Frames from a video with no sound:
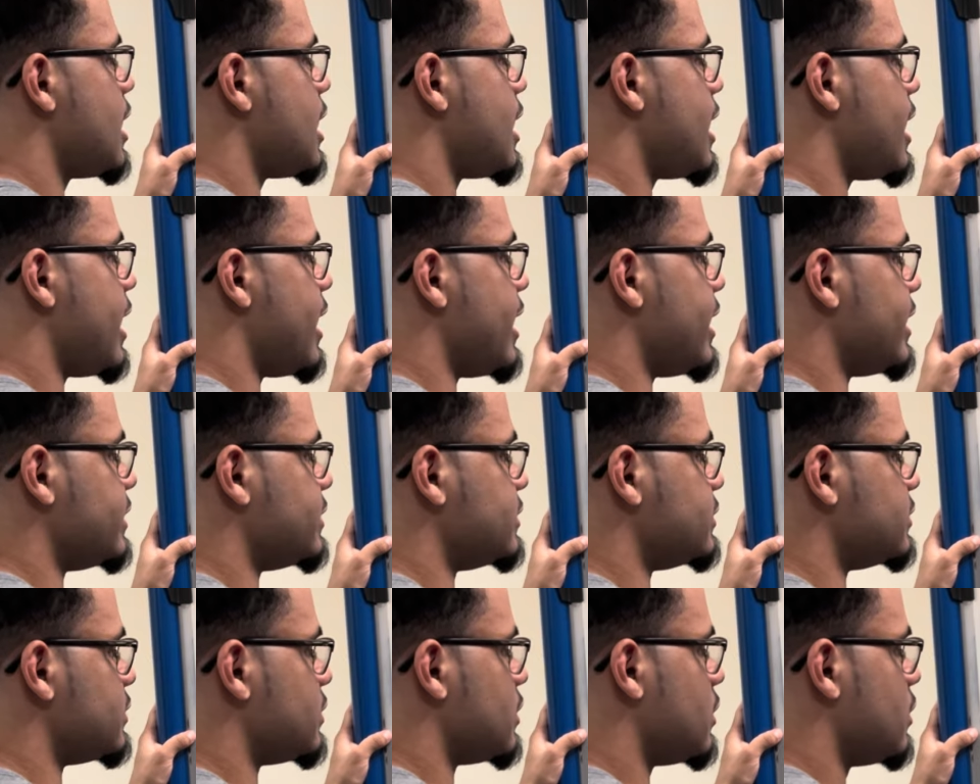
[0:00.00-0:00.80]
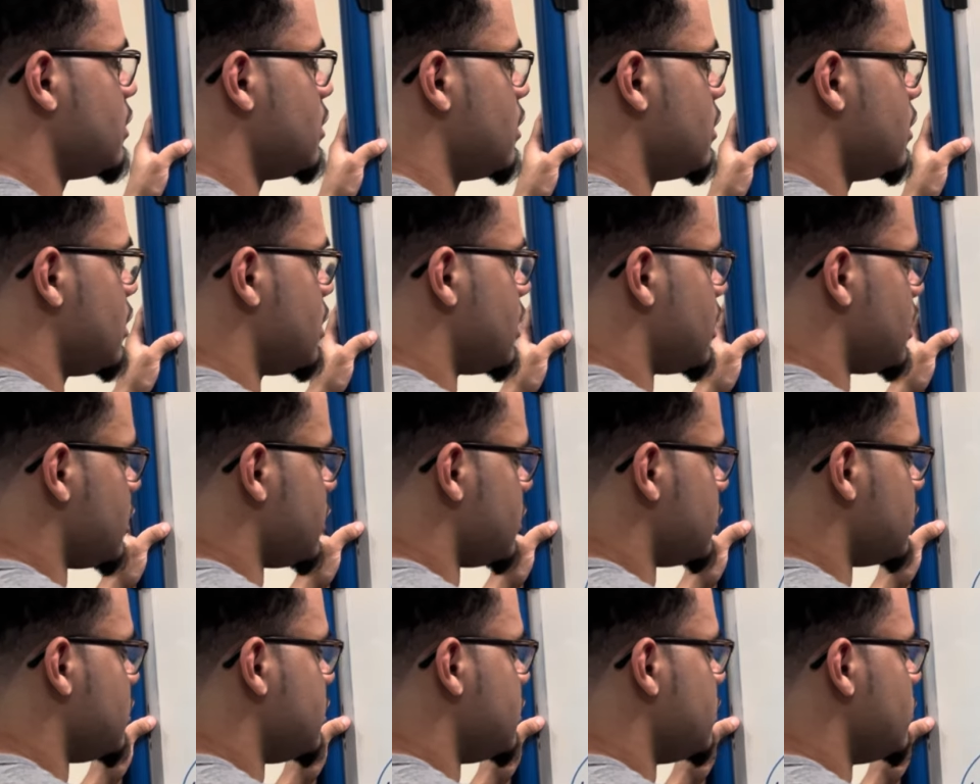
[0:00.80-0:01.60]
and
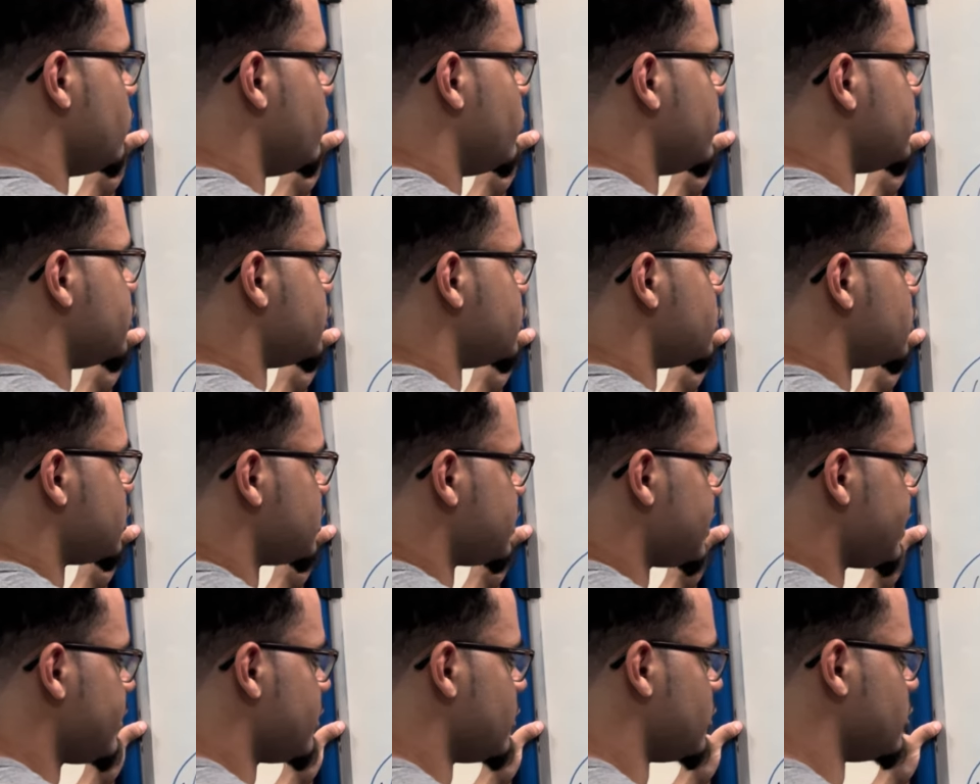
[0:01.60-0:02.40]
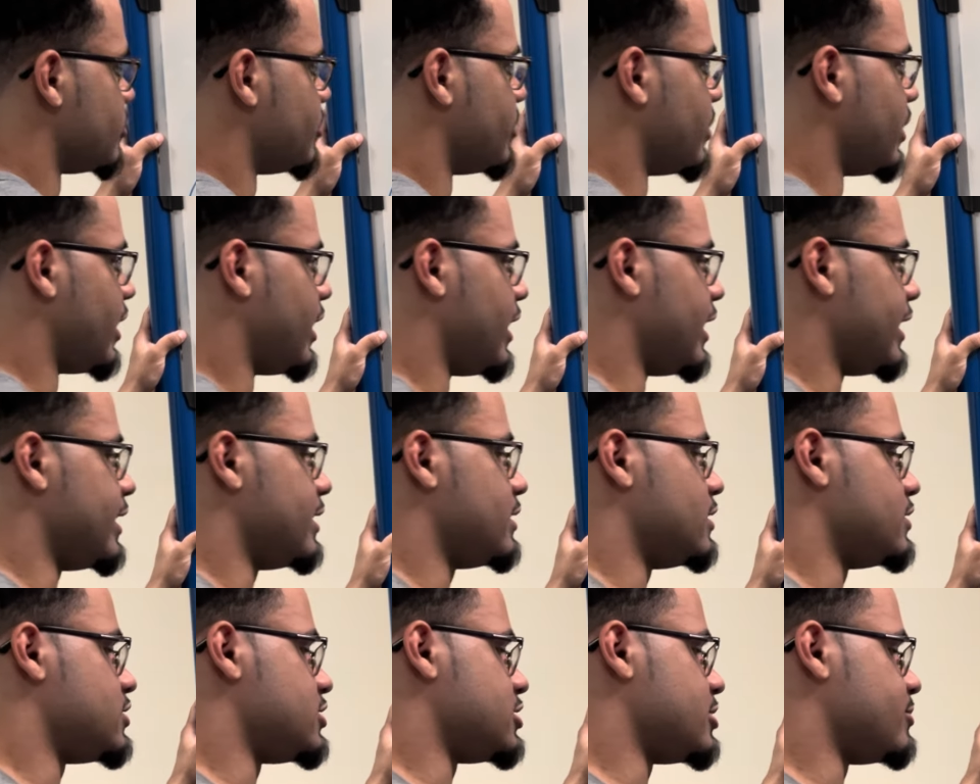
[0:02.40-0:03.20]
which is scaled by
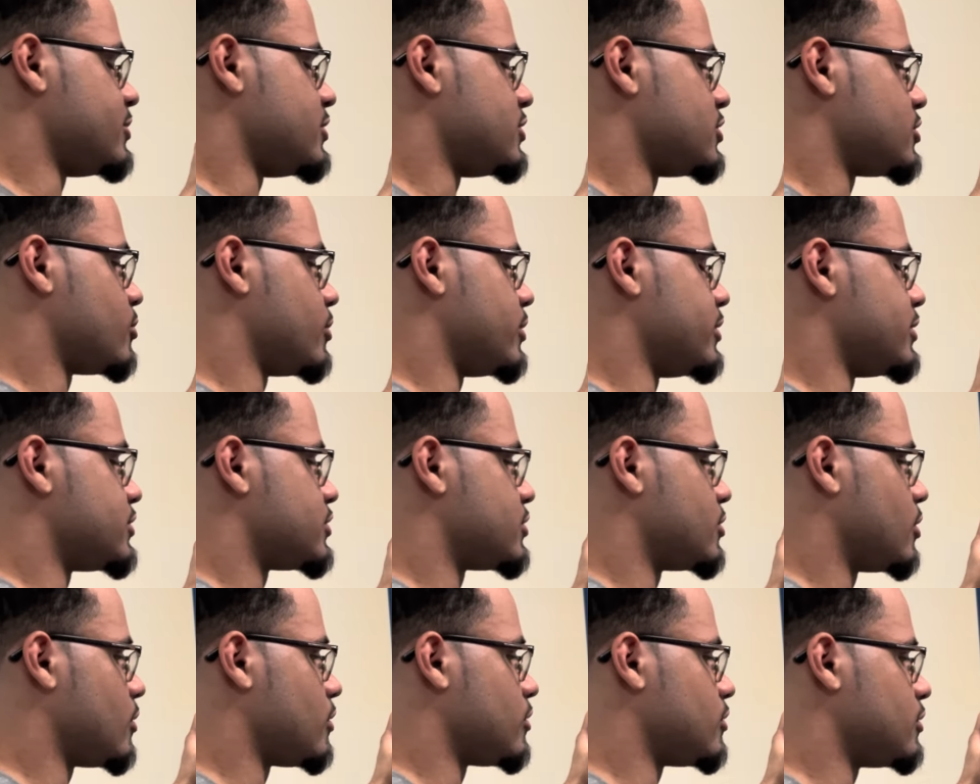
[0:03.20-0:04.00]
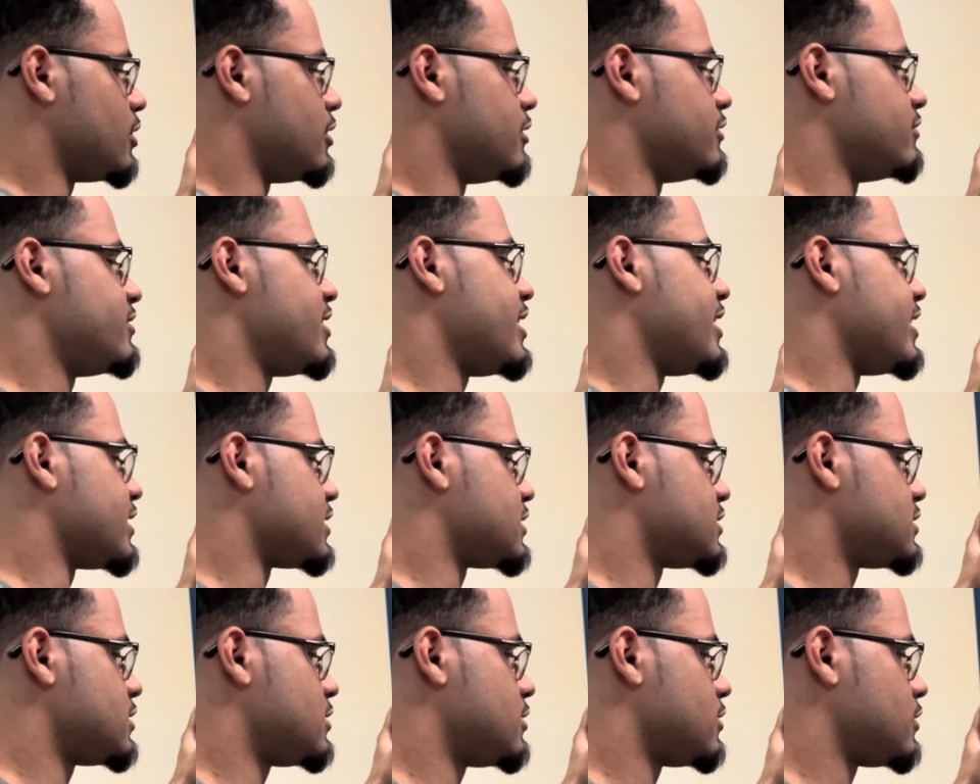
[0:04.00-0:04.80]
the sum of the squares total of
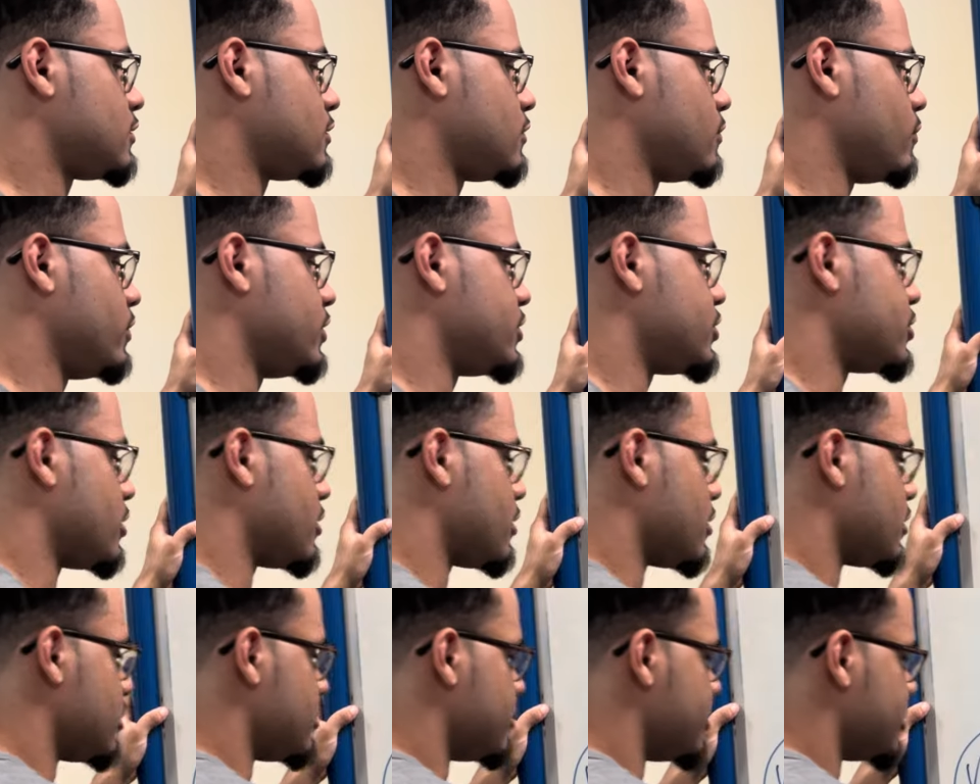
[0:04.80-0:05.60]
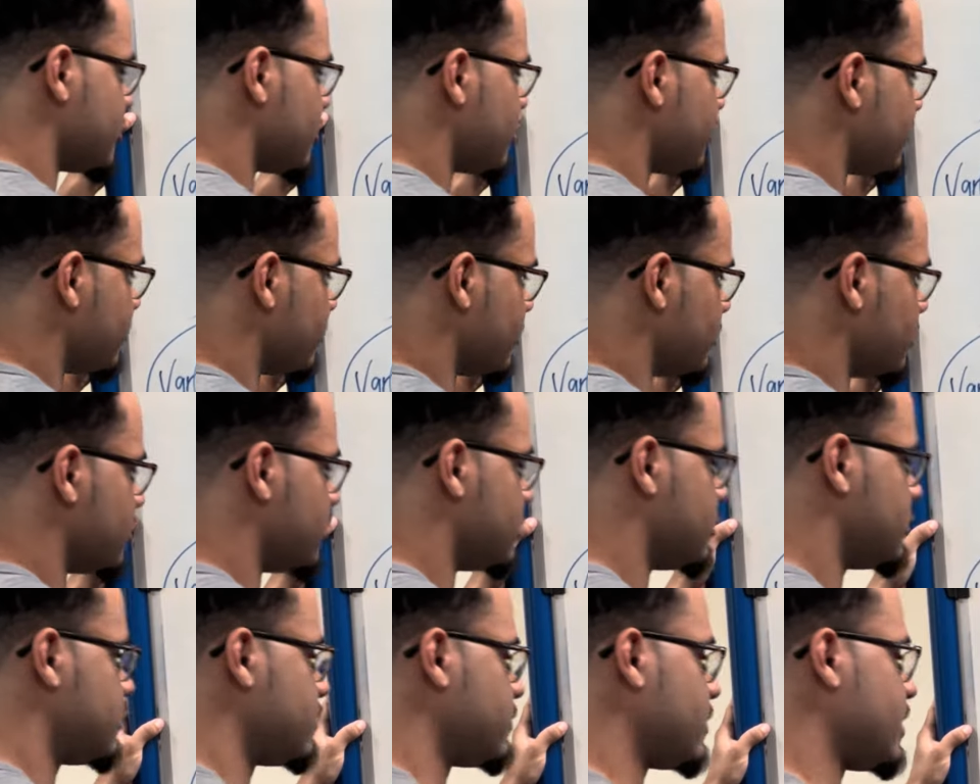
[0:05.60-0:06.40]
x, which are unobservable,
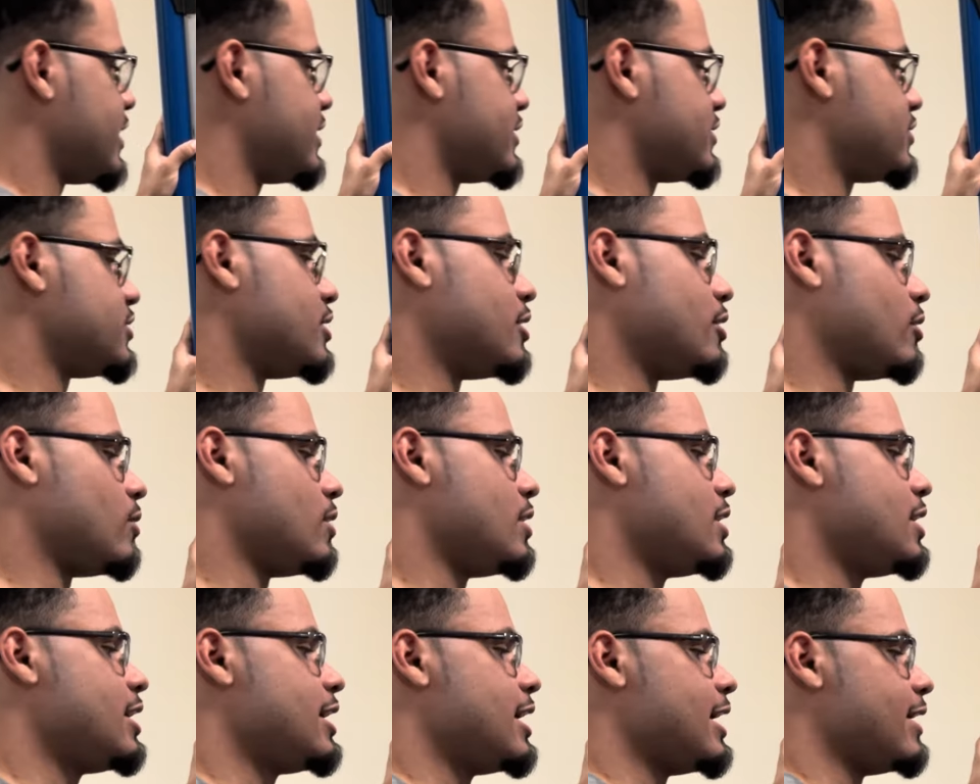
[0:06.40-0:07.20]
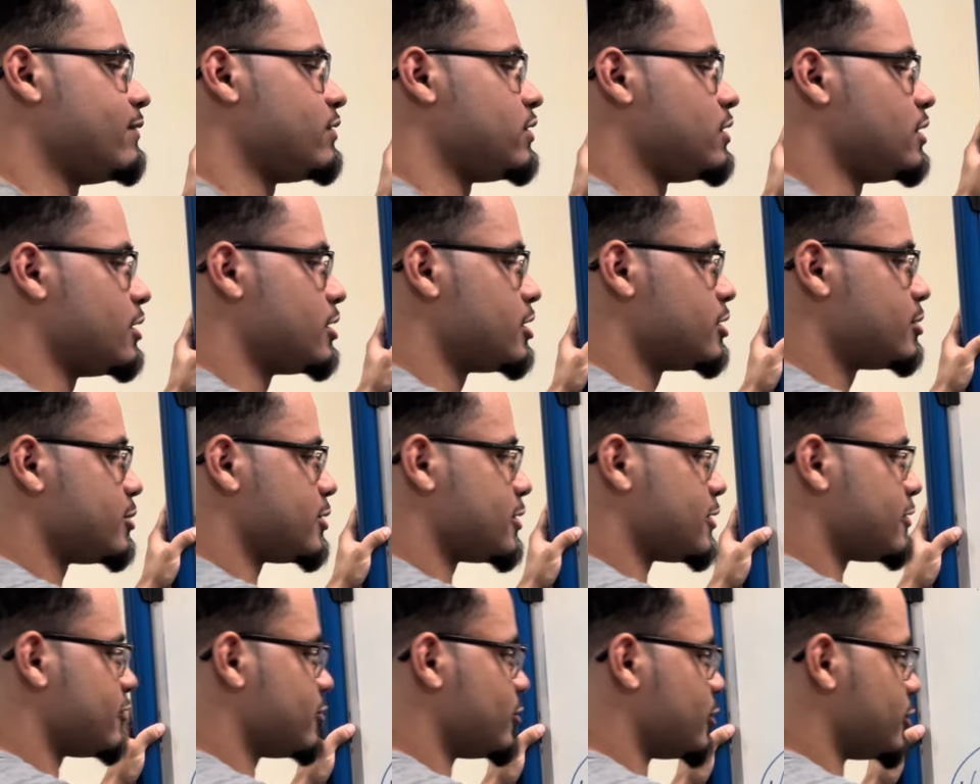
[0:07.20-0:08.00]
right? So if the
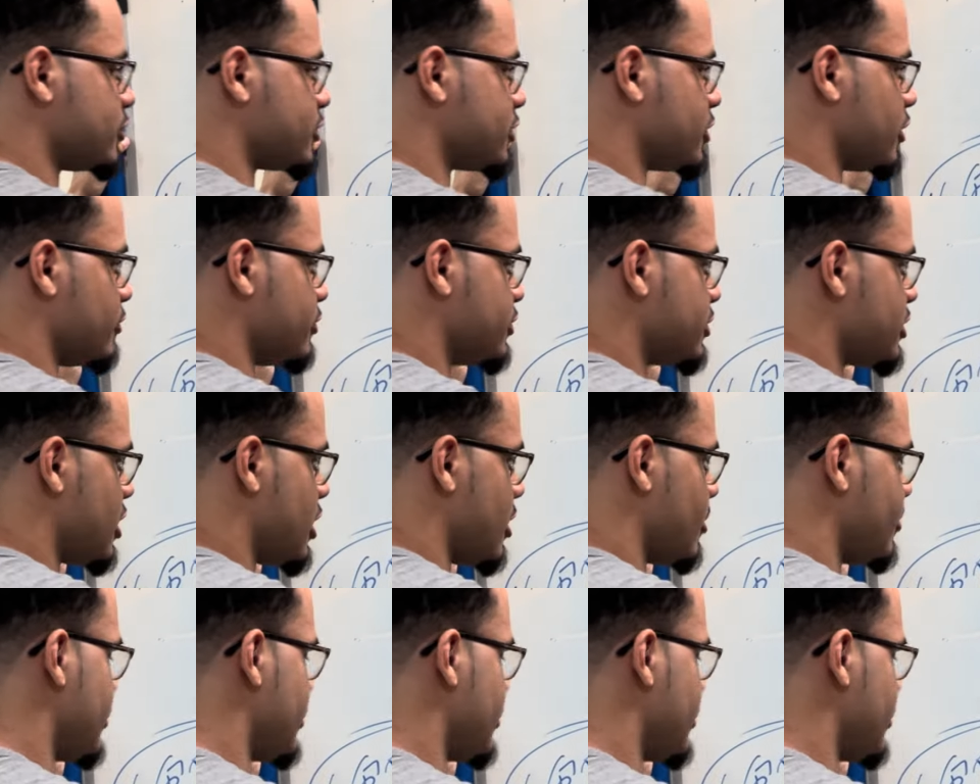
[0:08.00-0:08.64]
unobservables goes up,